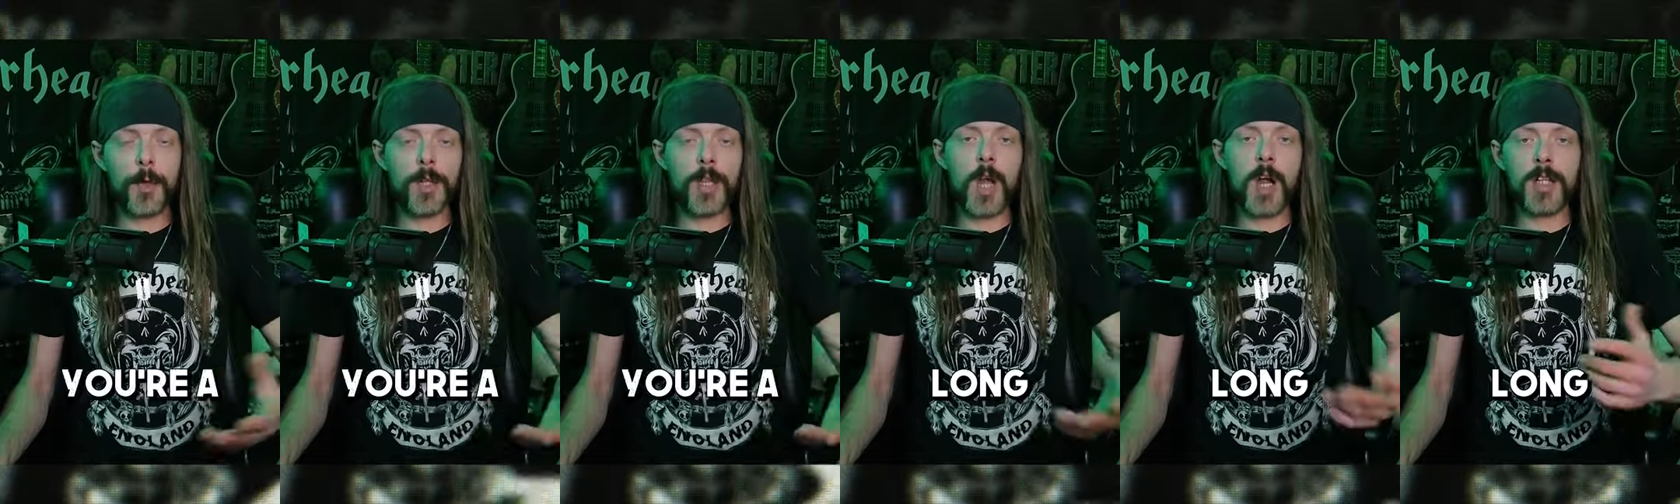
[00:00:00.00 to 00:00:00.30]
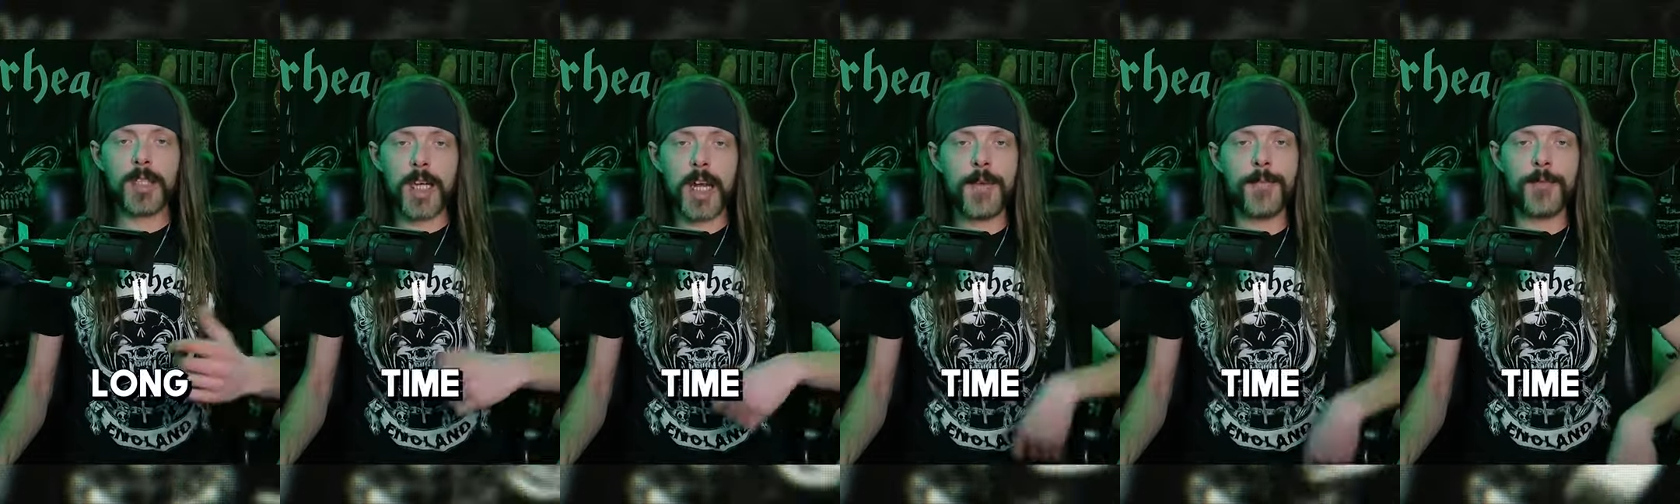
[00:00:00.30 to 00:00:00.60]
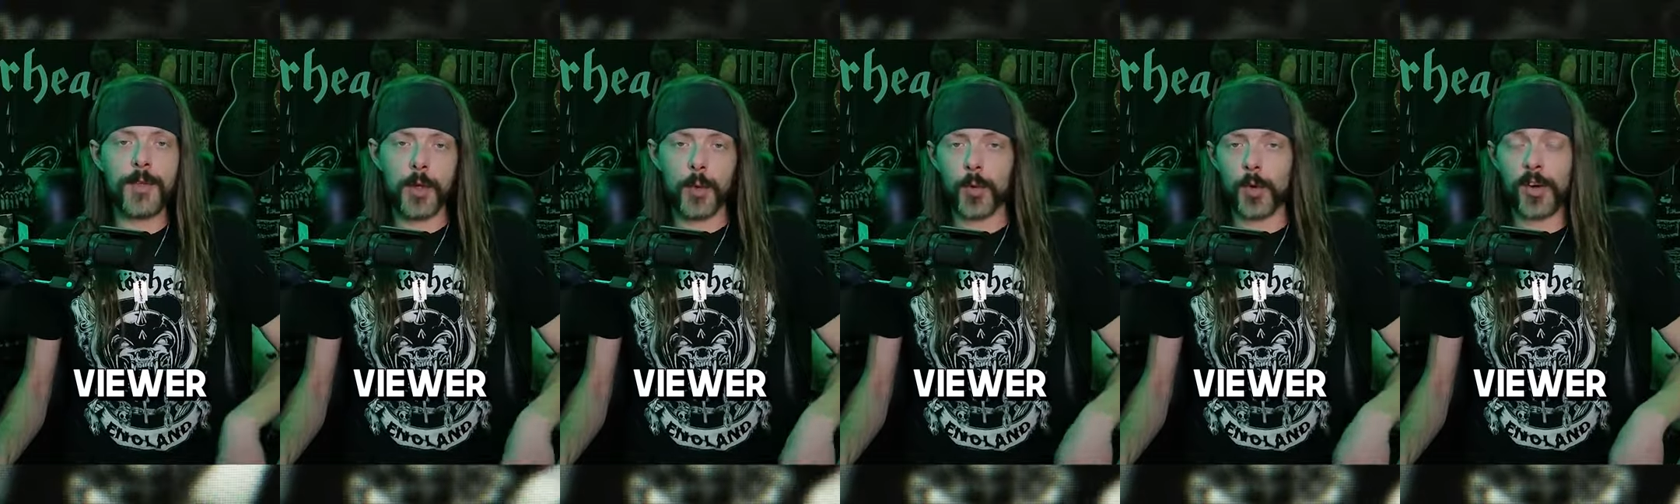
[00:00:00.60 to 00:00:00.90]
you're a longtime
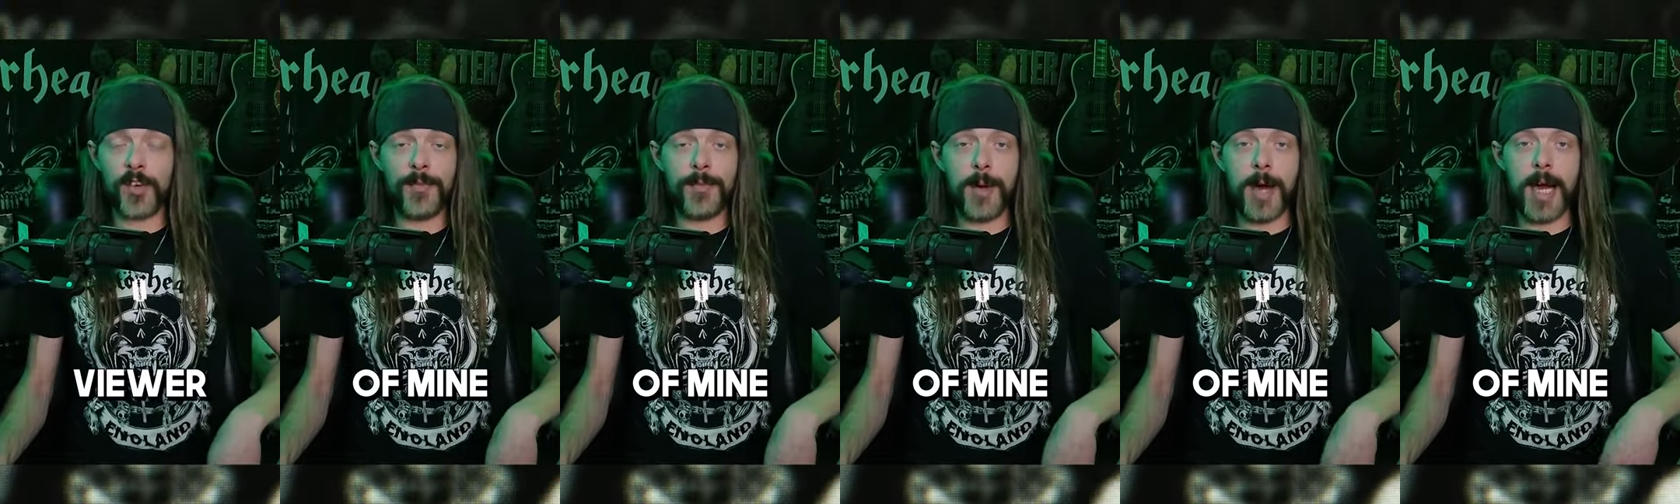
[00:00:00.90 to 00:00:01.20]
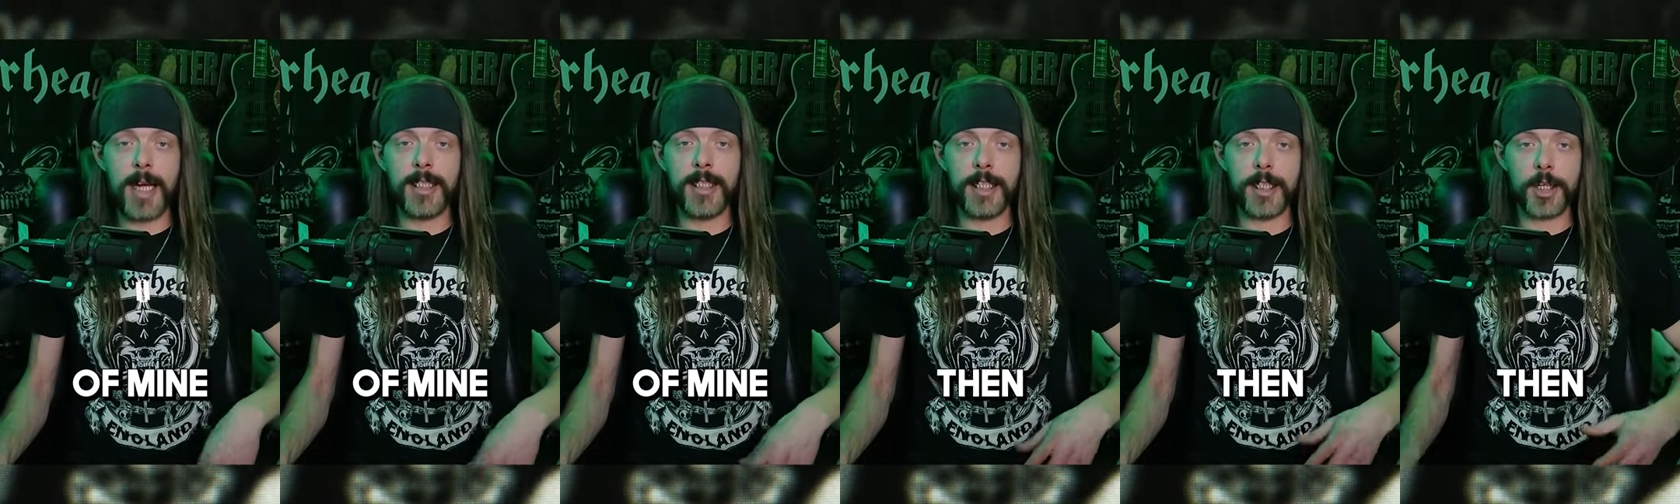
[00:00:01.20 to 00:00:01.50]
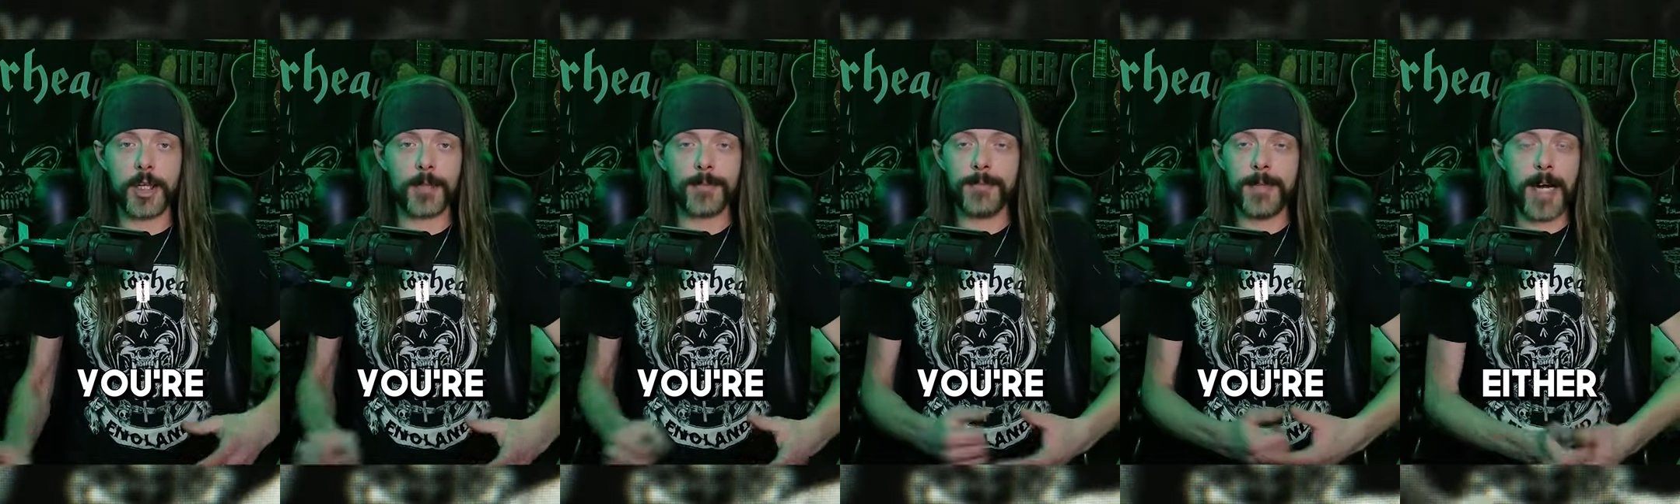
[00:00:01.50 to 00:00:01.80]
viewer of mine, then you're